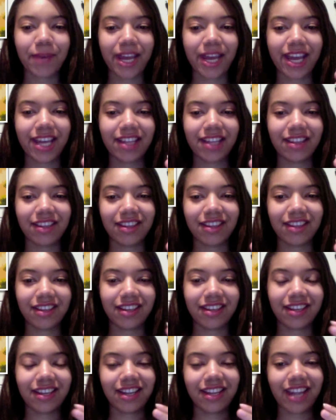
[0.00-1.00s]
and the
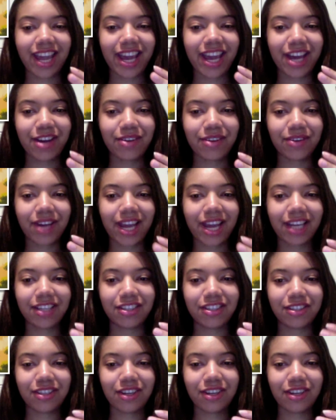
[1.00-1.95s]
gown, I